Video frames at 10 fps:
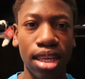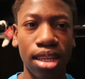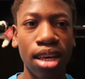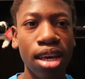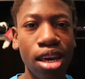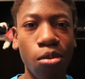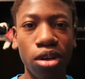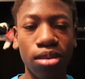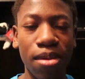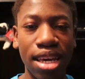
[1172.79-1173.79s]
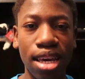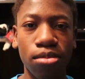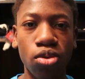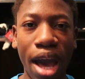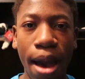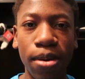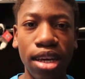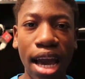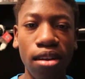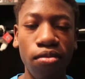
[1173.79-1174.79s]
and it wasn't making him too happy,
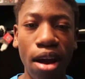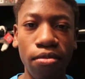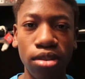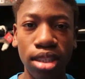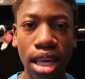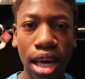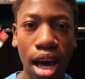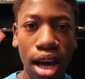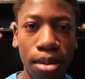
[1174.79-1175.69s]
kind of referencing